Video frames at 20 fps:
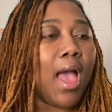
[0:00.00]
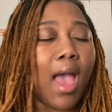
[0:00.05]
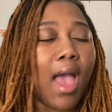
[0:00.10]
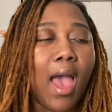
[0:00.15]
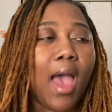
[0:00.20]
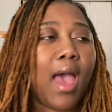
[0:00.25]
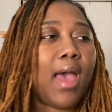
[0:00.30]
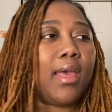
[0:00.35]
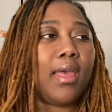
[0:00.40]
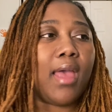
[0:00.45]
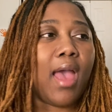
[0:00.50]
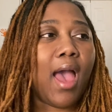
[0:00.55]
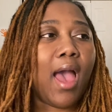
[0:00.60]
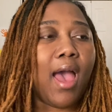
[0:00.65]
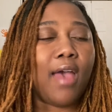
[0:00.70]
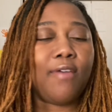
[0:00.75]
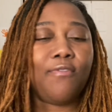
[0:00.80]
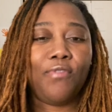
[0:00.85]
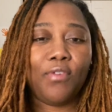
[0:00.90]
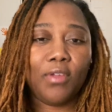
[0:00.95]

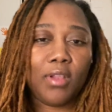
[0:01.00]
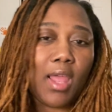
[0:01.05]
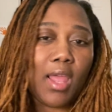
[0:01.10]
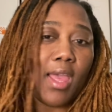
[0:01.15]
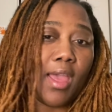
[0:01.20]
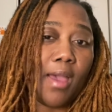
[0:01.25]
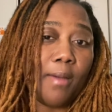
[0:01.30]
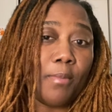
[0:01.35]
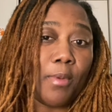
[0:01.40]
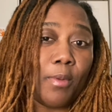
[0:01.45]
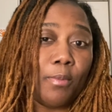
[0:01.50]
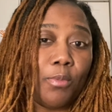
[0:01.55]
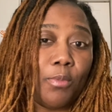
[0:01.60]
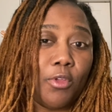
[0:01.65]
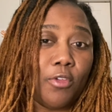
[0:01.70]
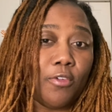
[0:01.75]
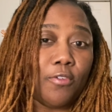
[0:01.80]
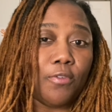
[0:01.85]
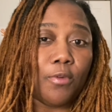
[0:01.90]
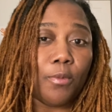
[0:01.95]
I feel like I'm a
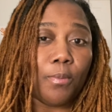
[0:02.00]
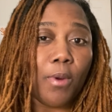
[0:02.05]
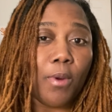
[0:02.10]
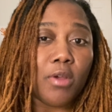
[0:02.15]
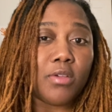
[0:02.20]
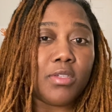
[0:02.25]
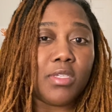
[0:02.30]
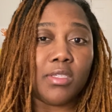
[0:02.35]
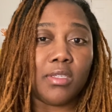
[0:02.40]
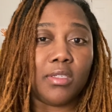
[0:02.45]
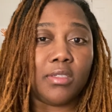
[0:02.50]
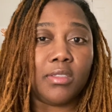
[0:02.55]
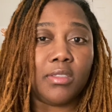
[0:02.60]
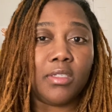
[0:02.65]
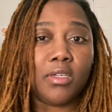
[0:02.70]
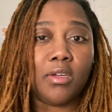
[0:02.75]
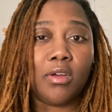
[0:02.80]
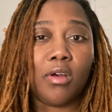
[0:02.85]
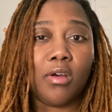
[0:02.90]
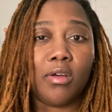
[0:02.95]
beautiful person
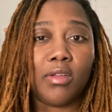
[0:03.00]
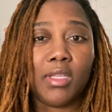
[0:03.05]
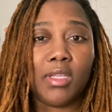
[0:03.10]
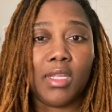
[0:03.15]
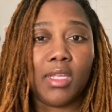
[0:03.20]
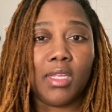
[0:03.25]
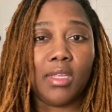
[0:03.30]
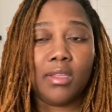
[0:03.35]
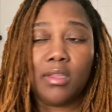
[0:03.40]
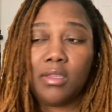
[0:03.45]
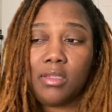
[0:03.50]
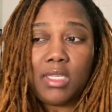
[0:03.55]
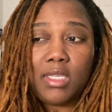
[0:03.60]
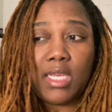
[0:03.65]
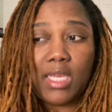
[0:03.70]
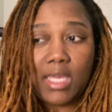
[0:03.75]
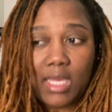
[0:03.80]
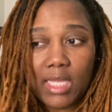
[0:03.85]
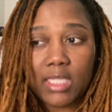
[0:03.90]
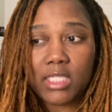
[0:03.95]

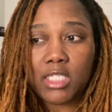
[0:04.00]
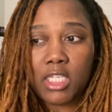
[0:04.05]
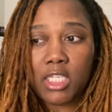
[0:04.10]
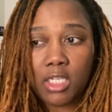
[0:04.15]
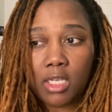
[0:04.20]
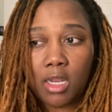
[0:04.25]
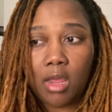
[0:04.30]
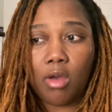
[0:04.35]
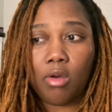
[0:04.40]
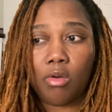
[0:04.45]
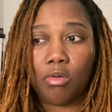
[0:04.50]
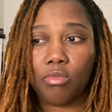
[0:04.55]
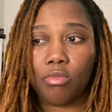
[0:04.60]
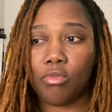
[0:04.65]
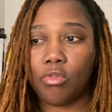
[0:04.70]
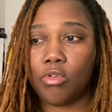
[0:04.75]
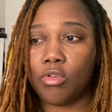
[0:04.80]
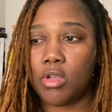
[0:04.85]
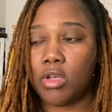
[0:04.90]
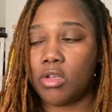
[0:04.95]
to get to know,
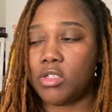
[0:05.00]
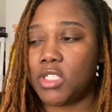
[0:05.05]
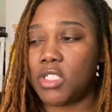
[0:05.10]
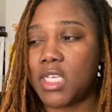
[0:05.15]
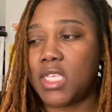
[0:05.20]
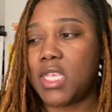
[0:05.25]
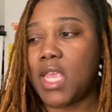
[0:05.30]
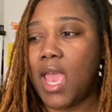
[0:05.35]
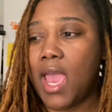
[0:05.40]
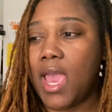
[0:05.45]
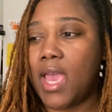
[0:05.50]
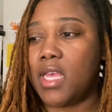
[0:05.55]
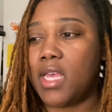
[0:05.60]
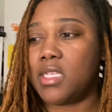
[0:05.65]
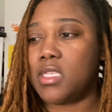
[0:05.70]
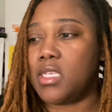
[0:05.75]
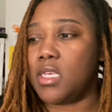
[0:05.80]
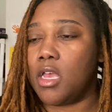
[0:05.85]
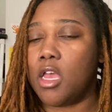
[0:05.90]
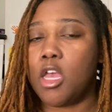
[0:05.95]
you know, just
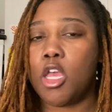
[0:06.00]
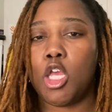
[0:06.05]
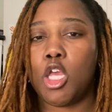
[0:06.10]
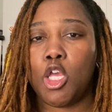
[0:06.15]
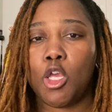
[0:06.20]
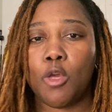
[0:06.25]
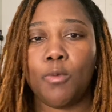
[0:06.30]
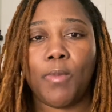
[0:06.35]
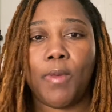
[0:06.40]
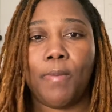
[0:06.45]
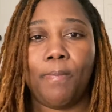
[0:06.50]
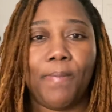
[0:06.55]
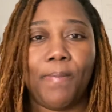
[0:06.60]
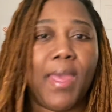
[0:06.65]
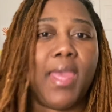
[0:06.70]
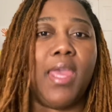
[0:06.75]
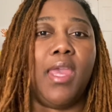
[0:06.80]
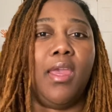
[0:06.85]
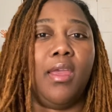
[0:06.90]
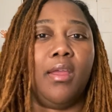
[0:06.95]
as a human
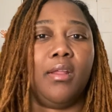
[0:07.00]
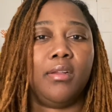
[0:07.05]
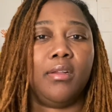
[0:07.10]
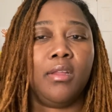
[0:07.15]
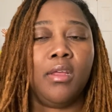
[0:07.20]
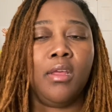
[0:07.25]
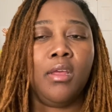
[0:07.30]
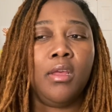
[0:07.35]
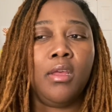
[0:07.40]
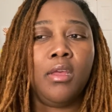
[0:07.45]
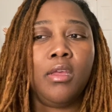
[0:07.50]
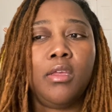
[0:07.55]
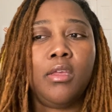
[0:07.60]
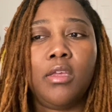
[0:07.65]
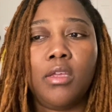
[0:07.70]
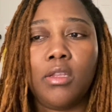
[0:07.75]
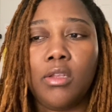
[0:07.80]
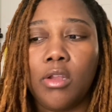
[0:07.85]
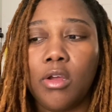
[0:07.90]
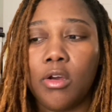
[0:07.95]
being,
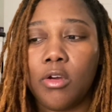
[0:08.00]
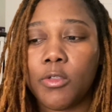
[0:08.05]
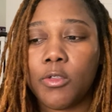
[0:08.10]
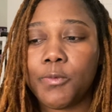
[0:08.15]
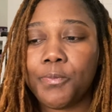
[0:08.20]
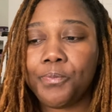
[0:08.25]
you know.